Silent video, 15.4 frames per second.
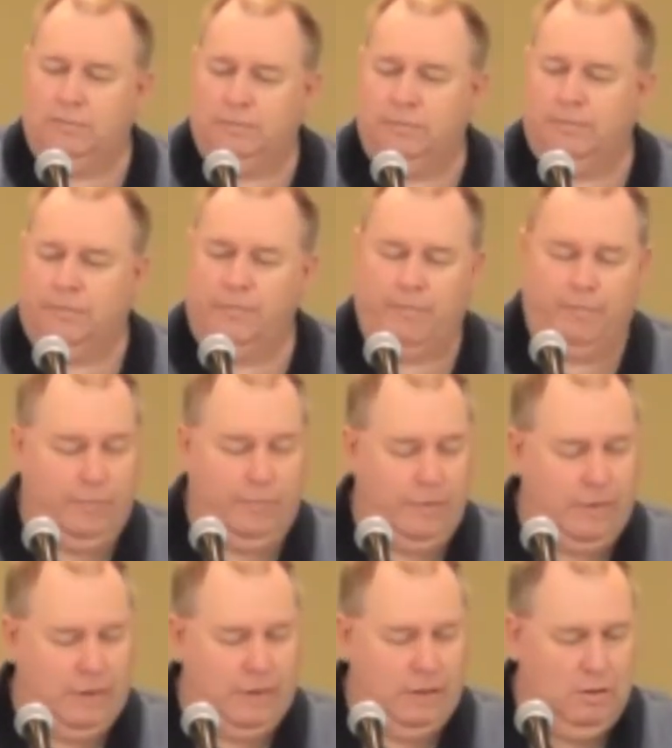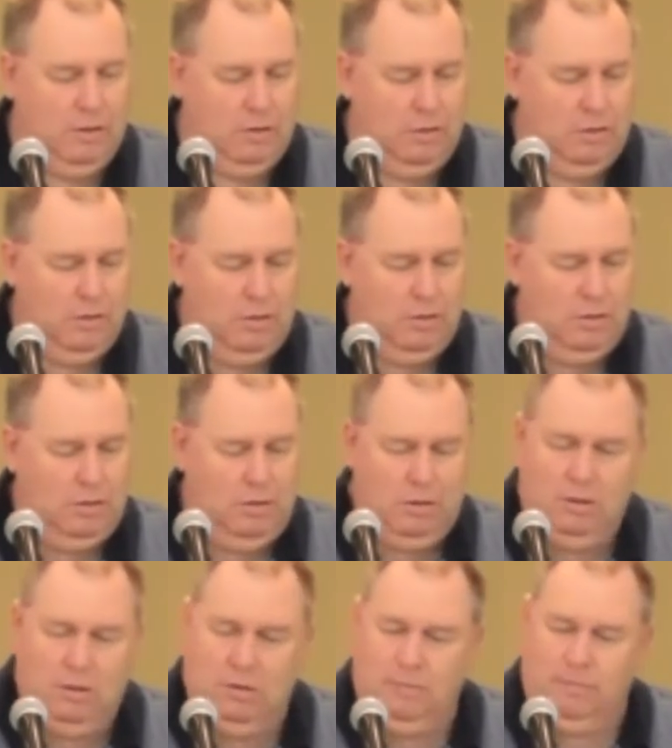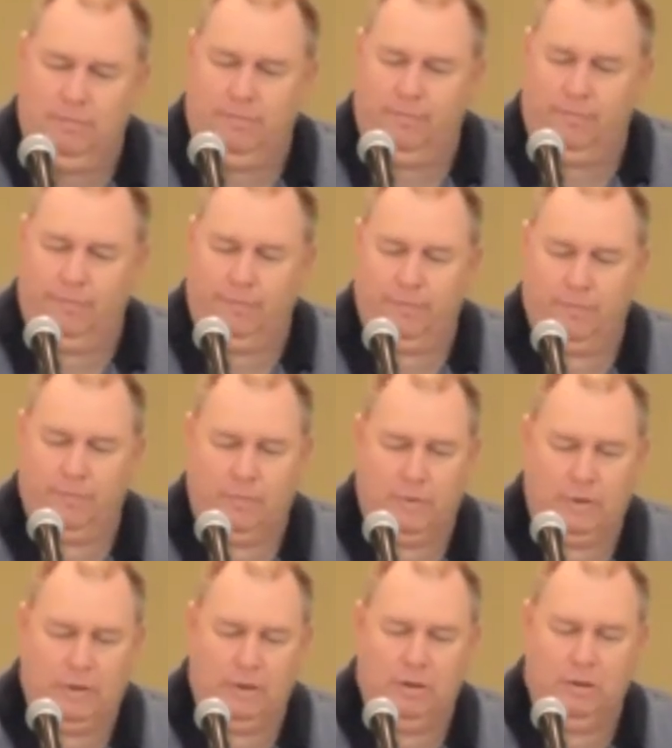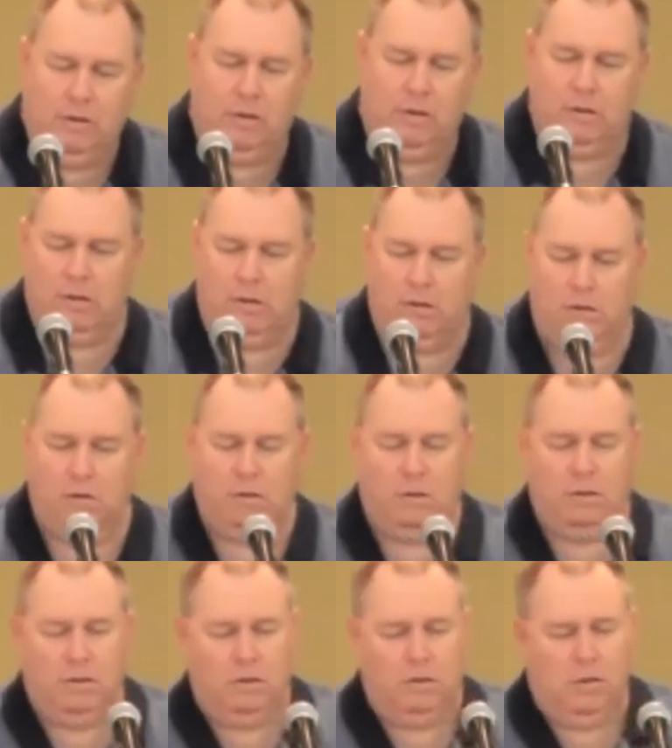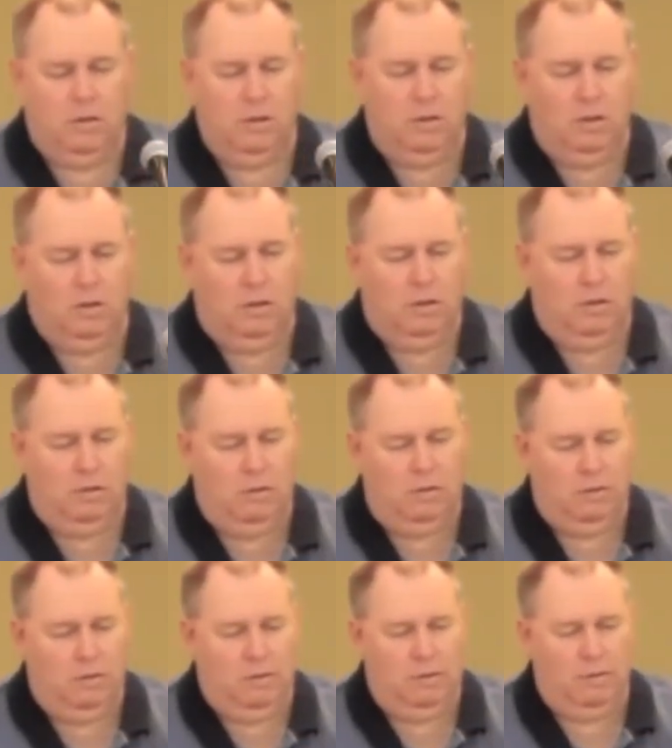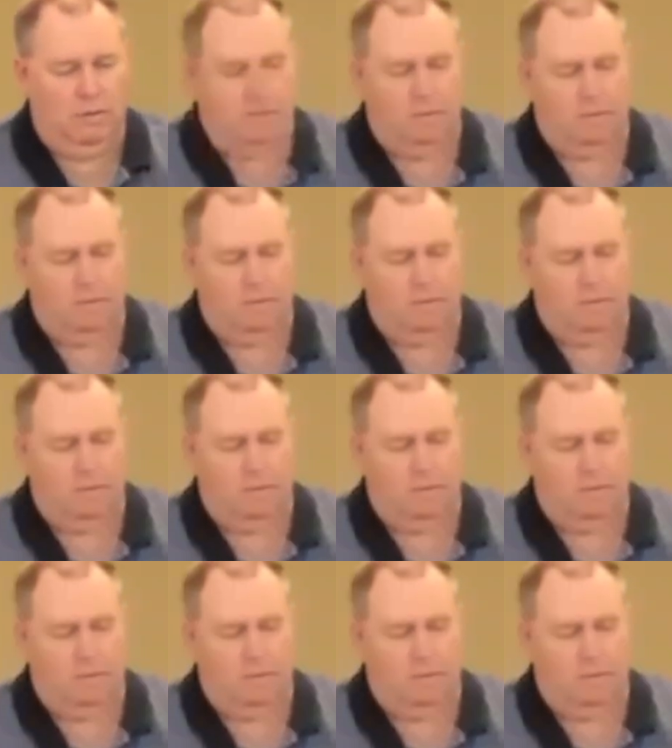Nobody speaks.